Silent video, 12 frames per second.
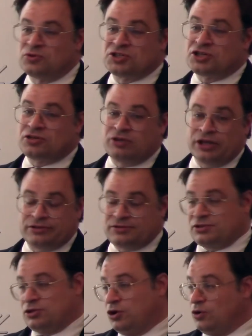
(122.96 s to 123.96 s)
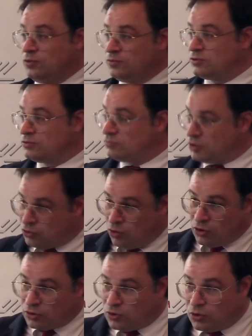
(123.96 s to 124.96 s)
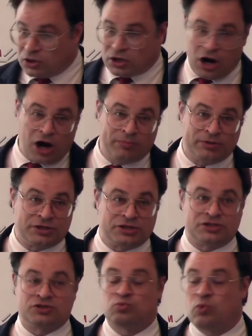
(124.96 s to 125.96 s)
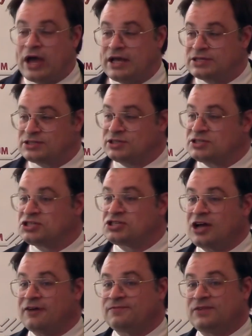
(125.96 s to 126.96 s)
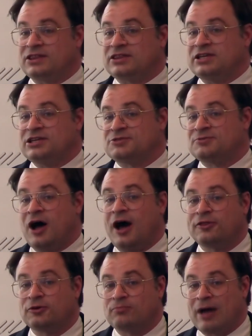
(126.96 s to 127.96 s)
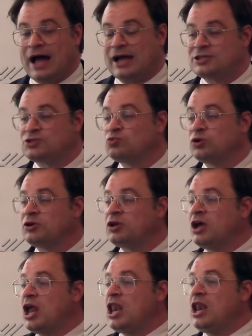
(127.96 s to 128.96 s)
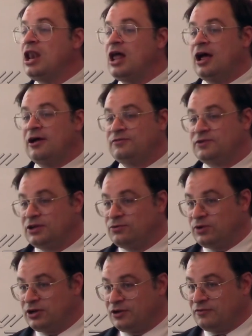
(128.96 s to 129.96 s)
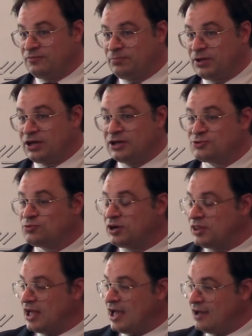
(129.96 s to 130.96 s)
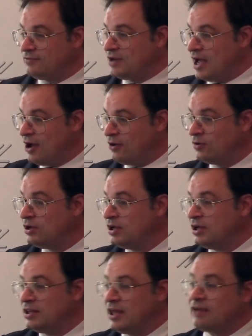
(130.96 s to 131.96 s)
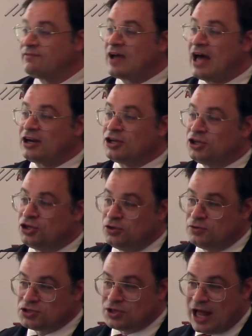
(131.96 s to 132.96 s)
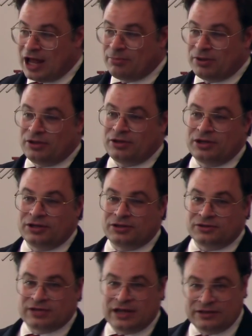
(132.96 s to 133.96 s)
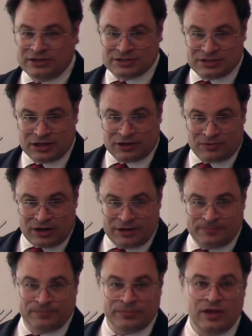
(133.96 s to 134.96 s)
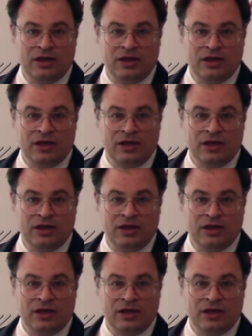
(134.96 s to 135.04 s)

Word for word: So it's, you know, quote unquote garbage. It's waste. It's stuff that these other mines would love to get rid of, because what do they have now? They've got a huge liability in their tailings lake, right?